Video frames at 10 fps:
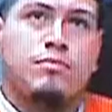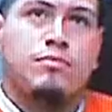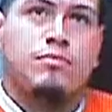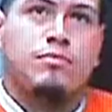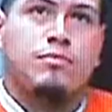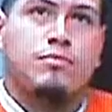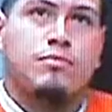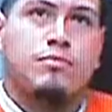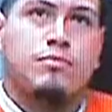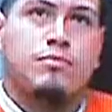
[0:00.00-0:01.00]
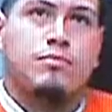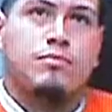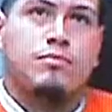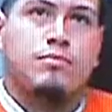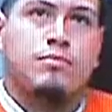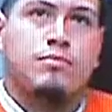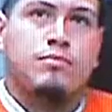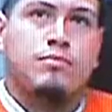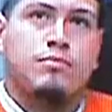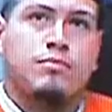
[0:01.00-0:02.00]

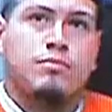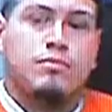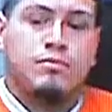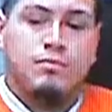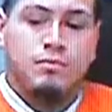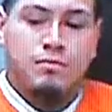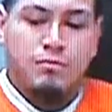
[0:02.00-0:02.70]
[no speech]